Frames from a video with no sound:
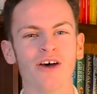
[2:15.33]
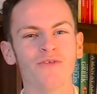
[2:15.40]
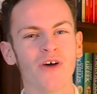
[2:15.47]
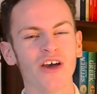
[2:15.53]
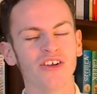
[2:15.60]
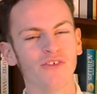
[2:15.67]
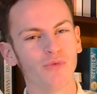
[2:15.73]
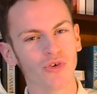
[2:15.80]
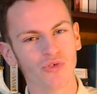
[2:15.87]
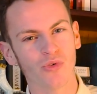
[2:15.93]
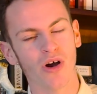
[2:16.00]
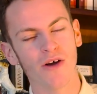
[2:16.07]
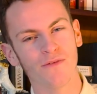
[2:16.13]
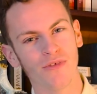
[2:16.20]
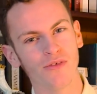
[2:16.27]
I've watched
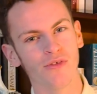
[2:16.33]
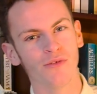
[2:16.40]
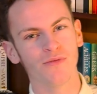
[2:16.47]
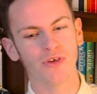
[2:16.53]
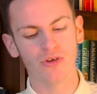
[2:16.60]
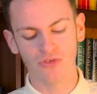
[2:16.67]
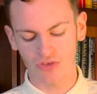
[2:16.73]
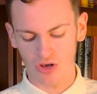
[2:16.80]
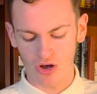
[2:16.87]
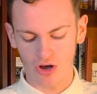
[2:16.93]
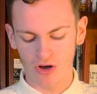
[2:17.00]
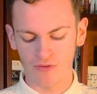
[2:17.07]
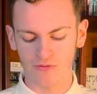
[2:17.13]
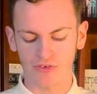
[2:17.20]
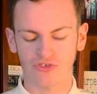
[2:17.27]
quite a few reviews
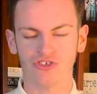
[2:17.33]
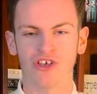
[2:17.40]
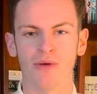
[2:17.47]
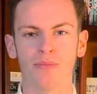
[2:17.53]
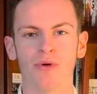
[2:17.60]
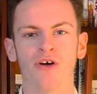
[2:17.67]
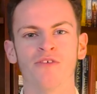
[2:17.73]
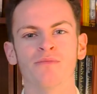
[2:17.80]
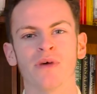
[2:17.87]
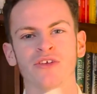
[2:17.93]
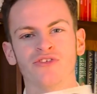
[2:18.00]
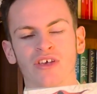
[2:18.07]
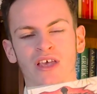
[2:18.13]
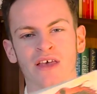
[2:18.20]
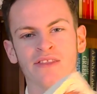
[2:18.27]
of Ship of
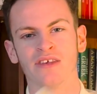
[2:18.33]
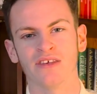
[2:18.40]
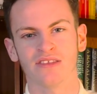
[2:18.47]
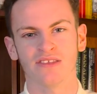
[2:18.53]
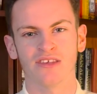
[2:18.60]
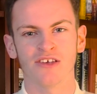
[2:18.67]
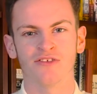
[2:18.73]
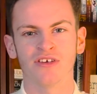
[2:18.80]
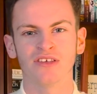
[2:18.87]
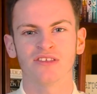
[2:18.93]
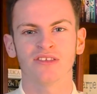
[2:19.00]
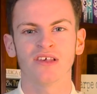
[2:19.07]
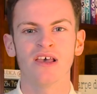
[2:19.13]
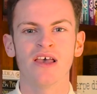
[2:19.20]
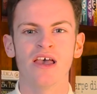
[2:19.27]
Magic and this series
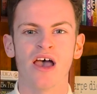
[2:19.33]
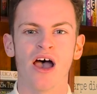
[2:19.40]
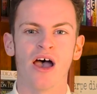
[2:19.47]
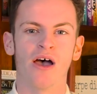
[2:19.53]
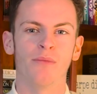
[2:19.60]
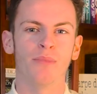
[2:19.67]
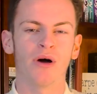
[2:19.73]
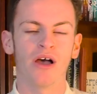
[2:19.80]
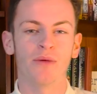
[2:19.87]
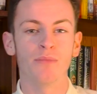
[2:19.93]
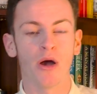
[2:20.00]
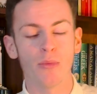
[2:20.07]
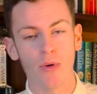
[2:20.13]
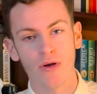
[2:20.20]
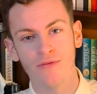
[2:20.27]
by
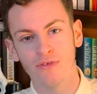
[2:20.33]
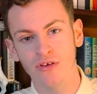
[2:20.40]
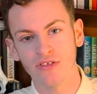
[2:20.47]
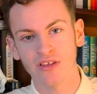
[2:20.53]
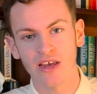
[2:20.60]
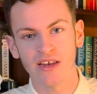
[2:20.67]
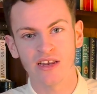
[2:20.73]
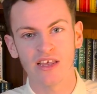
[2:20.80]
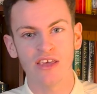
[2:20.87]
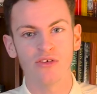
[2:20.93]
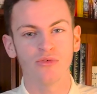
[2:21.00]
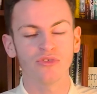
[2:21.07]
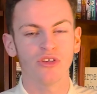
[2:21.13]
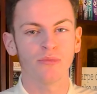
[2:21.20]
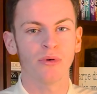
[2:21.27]
My Book Reviews lately,
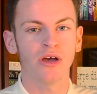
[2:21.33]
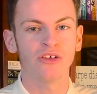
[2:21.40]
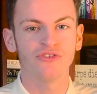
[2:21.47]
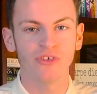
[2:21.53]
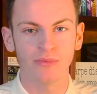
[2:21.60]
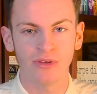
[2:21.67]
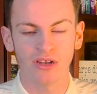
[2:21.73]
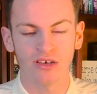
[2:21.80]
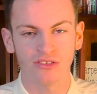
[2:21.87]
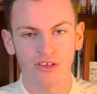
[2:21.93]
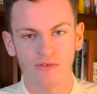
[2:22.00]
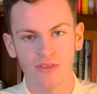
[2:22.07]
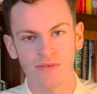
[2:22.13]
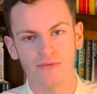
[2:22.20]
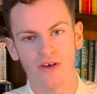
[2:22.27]
also by Jimmy Nuts
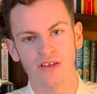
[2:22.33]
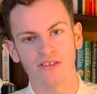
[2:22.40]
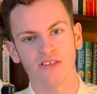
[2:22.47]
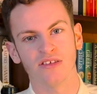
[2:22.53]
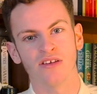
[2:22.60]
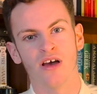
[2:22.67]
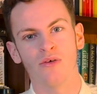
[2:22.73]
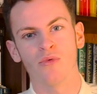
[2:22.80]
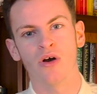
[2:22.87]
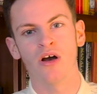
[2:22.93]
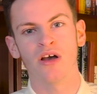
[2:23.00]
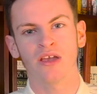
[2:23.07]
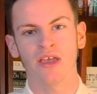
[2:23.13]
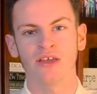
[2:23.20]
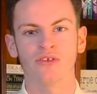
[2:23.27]
over at the Fantasy
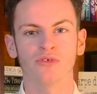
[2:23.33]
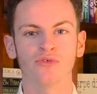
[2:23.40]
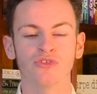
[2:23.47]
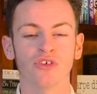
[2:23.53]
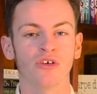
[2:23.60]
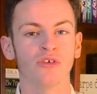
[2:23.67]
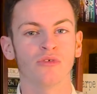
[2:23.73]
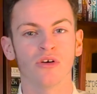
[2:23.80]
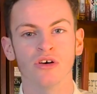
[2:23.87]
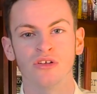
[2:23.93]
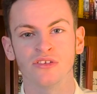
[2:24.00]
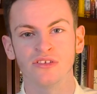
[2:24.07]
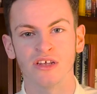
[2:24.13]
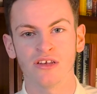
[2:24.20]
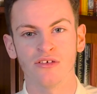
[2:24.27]
Network, and also
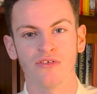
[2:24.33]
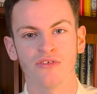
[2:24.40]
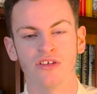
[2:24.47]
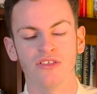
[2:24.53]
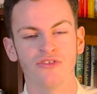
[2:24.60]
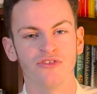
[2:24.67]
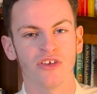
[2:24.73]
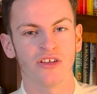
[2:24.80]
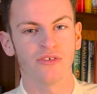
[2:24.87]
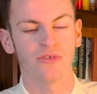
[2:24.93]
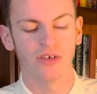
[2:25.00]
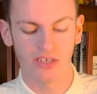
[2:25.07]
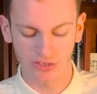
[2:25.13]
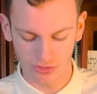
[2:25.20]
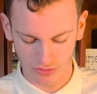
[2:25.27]
on Daniel Green's channel
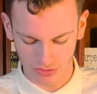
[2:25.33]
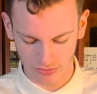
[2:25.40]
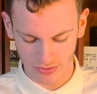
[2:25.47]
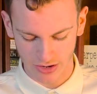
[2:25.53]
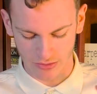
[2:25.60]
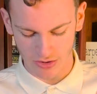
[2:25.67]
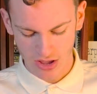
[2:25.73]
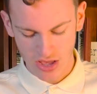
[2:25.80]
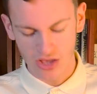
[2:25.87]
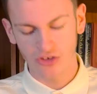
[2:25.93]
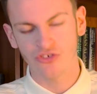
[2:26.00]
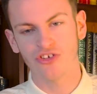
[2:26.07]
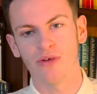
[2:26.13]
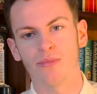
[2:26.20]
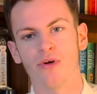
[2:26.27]
he talked about
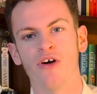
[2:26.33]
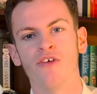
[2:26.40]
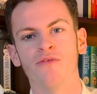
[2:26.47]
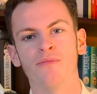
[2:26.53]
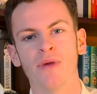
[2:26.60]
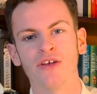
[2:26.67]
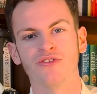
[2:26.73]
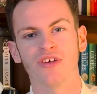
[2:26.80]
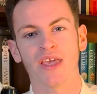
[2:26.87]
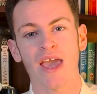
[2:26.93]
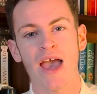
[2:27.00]
Ship of Magic.